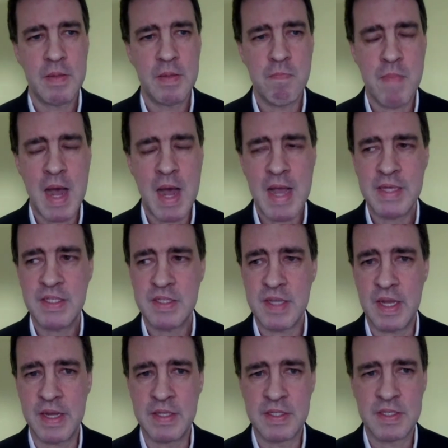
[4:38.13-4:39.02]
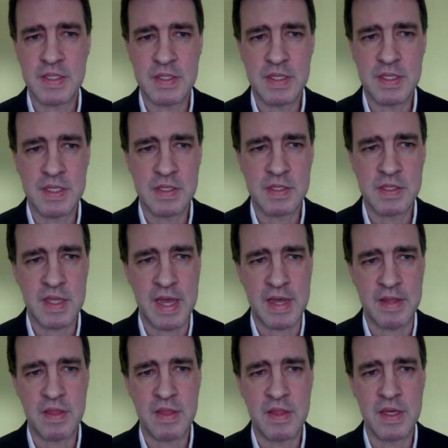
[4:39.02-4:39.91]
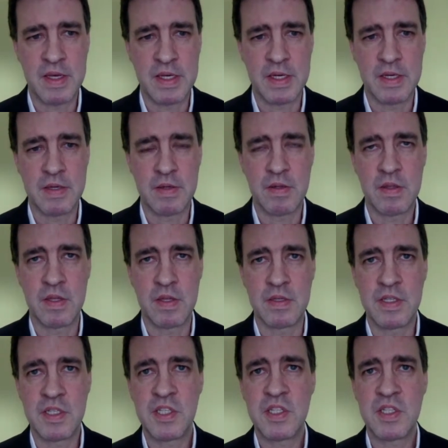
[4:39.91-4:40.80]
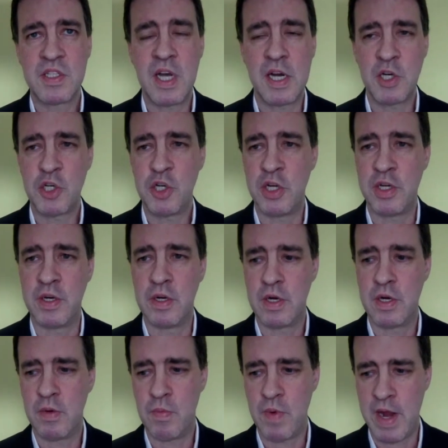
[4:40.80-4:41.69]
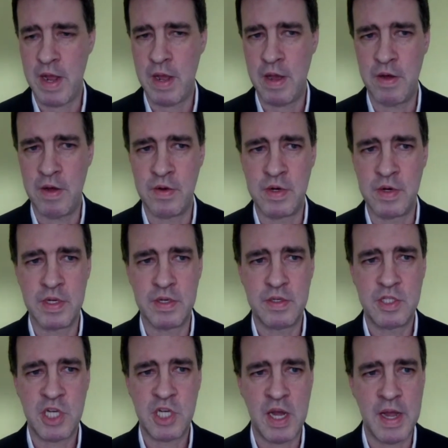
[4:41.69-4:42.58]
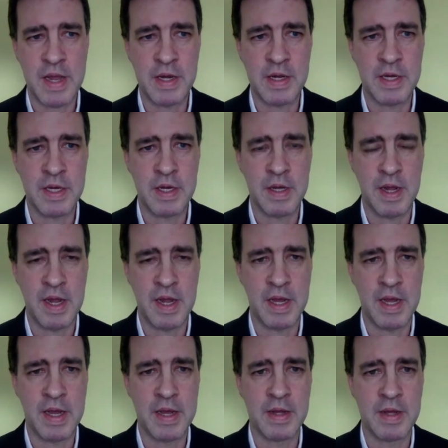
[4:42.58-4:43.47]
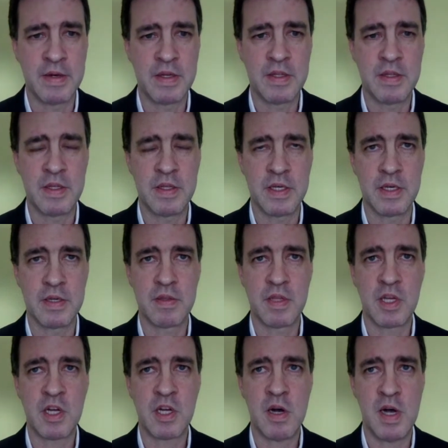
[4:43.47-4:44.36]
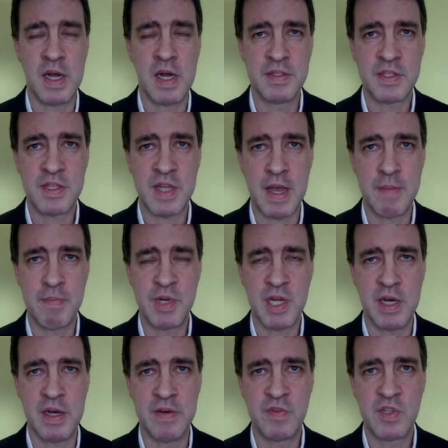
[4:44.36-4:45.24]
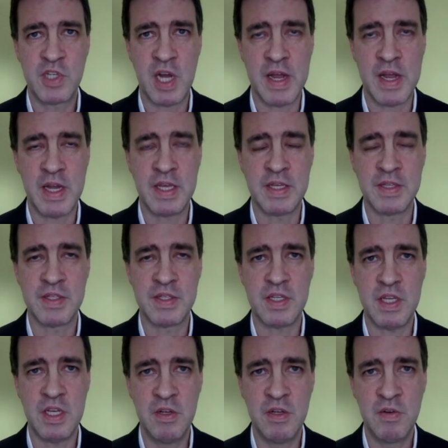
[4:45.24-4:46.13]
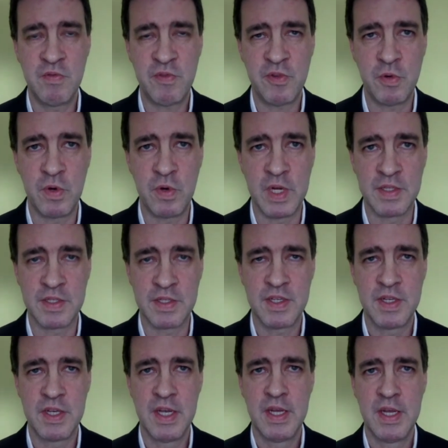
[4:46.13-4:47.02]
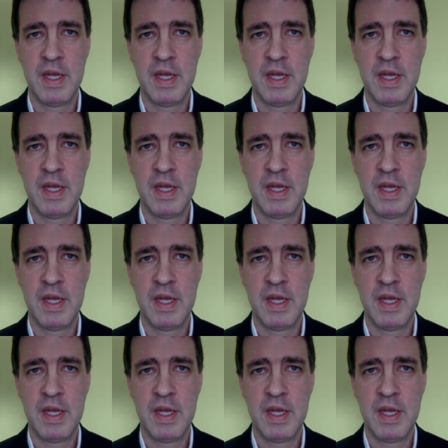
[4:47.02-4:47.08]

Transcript: My sense is that the discussion around China and the concept of Chinese influence